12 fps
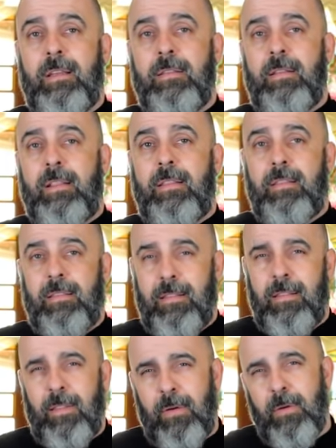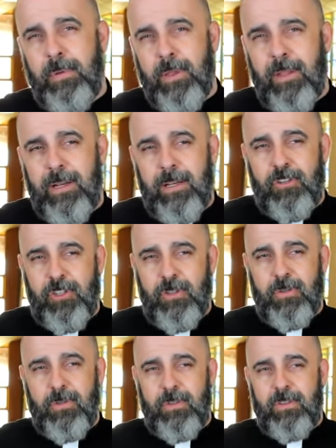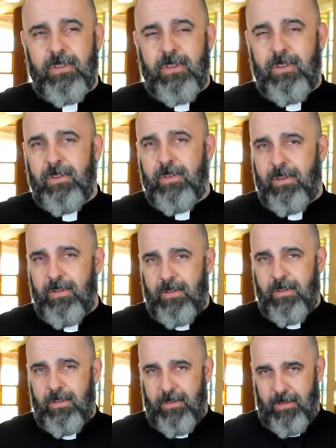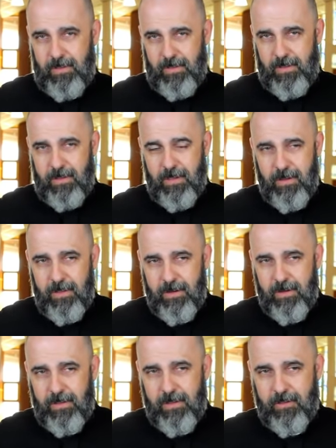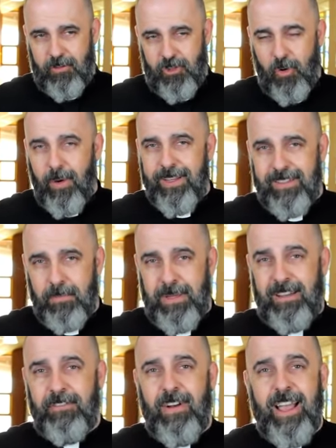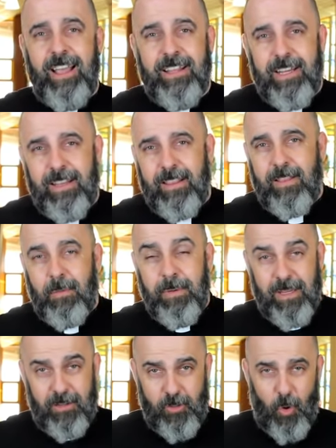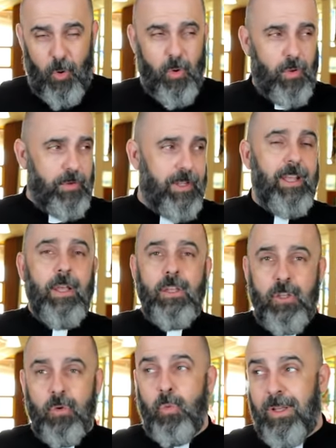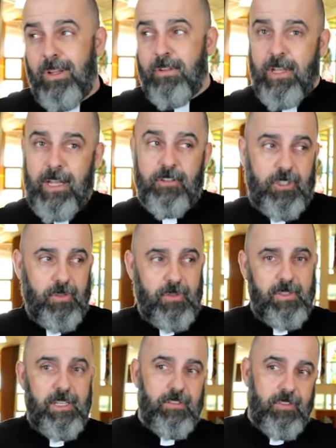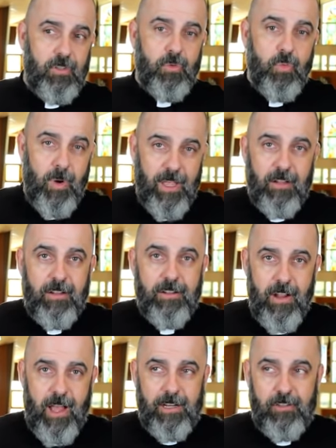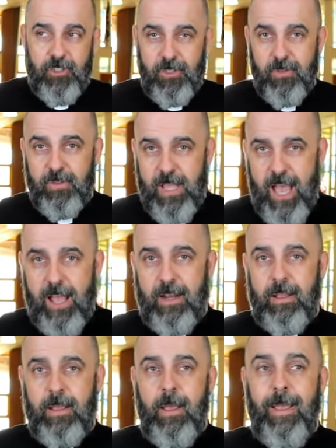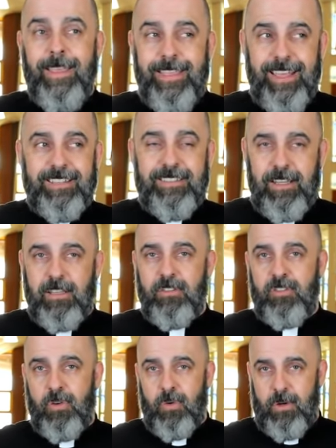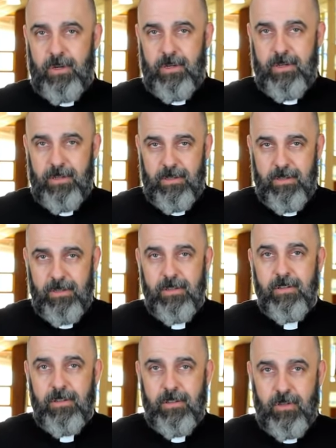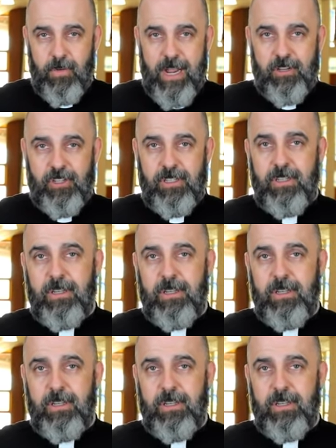That their ability to choose is their choice is being violated. That they're being told, you will not choose this, you will not choose that. This is your direction.